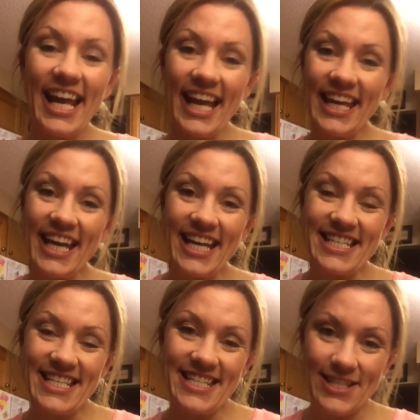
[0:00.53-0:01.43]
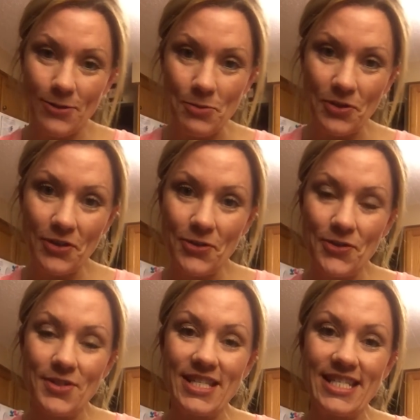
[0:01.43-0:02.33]
Hey guys, it's Sarah Milner,
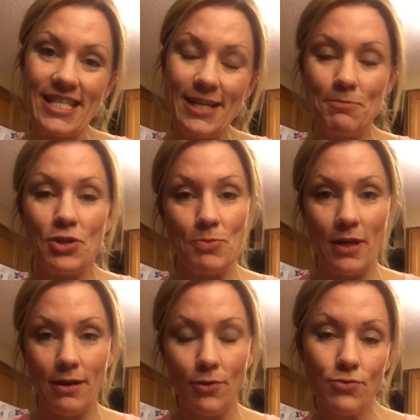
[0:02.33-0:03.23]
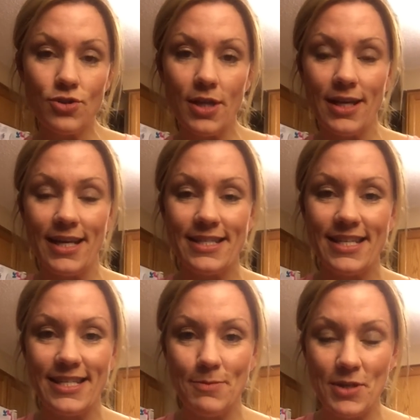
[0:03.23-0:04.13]
your Team Beachbody coach and
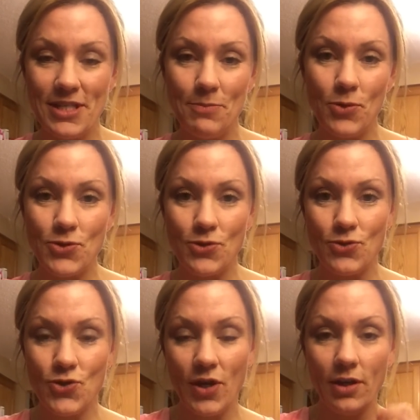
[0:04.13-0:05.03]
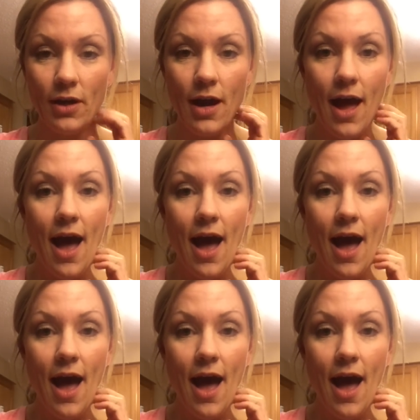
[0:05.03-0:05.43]
NCCPT personal trainer.